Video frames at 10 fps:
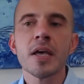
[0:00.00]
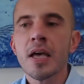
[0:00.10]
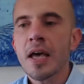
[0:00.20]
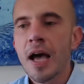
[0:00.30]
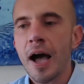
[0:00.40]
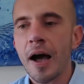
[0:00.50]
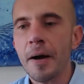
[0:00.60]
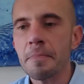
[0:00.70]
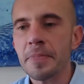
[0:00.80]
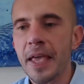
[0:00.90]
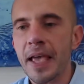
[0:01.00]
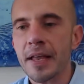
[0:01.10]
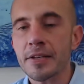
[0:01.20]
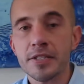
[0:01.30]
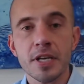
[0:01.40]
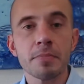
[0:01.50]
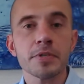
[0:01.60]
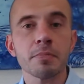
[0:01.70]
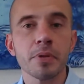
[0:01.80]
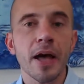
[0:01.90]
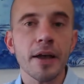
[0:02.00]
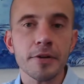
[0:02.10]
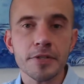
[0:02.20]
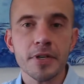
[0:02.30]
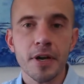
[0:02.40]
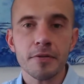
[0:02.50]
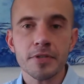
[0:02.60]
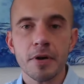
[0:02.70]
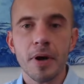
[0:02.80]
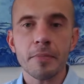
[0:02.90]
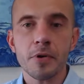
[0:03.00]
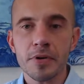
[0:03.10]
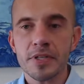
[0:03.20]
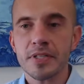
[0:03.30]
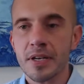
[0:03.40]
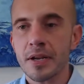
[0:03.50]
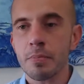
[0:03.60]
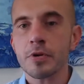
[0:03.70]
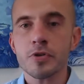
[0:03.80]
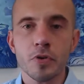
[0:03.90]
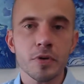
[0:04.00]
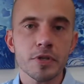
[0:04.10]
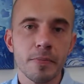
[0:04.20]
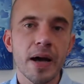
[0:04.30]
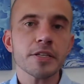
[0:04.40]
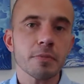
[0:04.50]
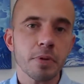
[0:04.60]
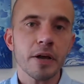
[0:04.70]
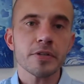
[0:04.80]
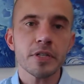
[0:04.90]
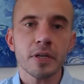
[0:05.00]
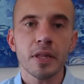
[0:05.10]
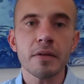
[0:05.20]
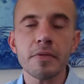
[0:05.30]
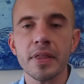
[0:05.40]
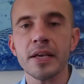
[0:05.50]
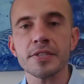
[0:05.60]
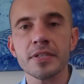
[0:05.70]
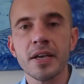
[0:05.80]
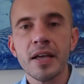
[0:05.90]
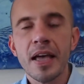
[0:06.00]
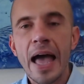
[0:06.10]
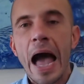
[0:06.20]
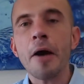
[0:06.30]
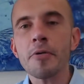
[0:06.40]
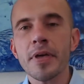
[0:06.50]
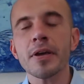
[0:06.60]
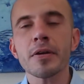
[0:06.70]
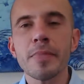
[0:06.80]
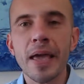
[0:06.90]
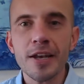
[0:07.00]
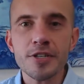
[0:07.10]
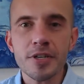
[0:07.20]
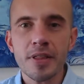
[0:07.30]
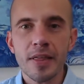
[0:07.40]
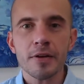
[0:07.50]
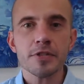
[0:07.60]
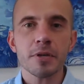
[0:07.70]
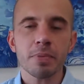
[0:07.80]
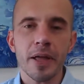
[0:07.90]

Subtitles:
And sub-suppliers, so I'm going to send a purchase order to my supplier to deliver this. How are they going to manage their supplier?